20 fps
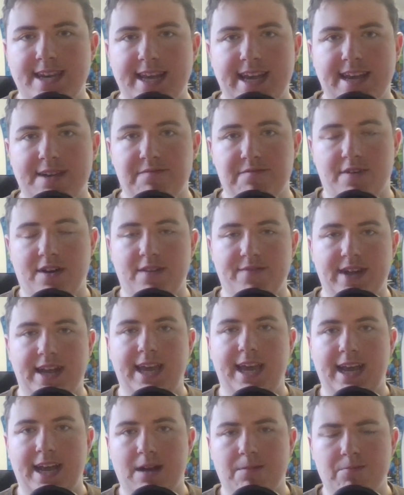in front of a
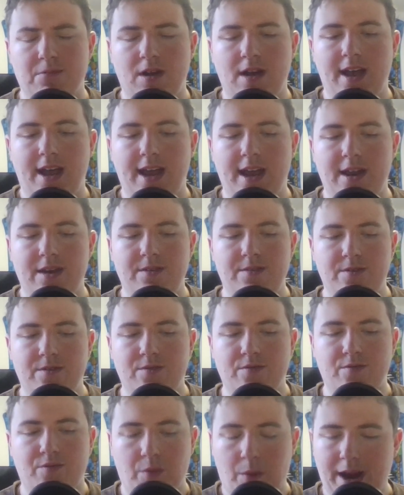camera and
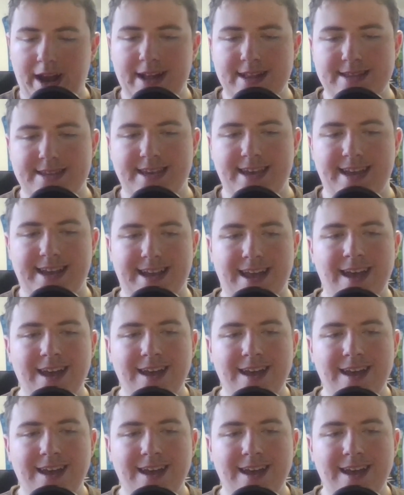ranting,